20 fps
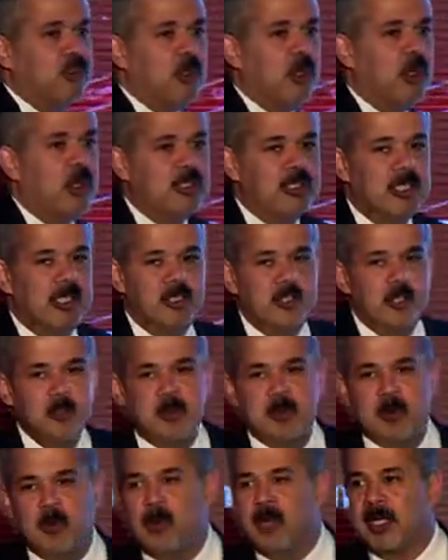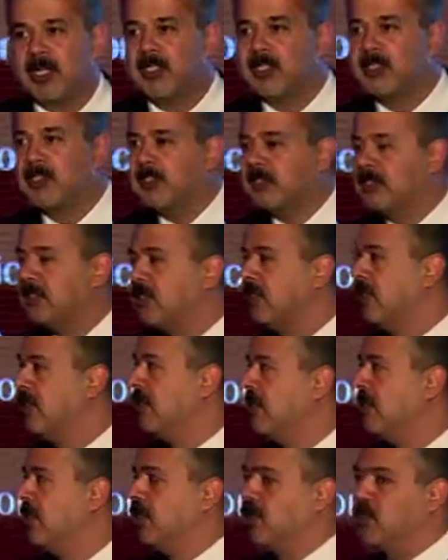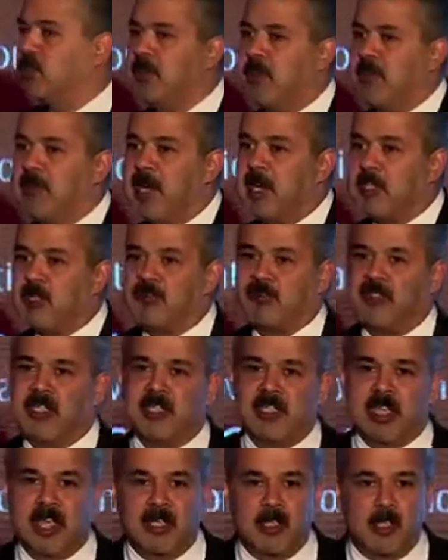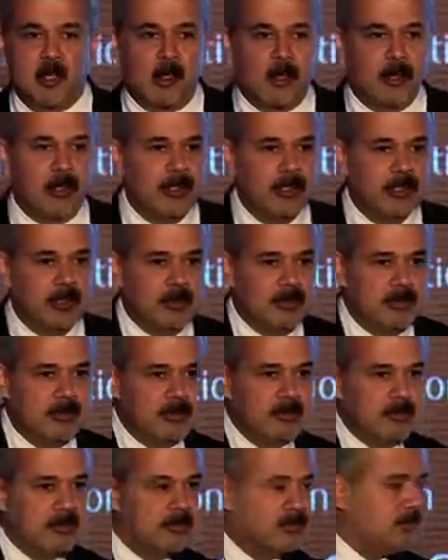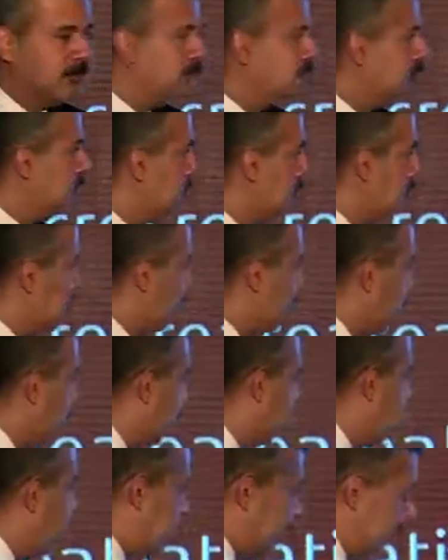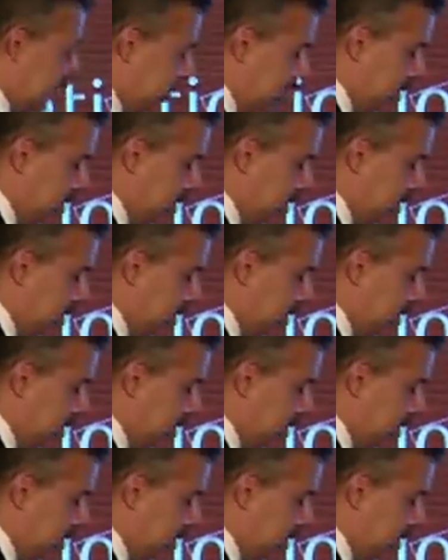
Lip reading: all the new providers to be part of that catalog. We,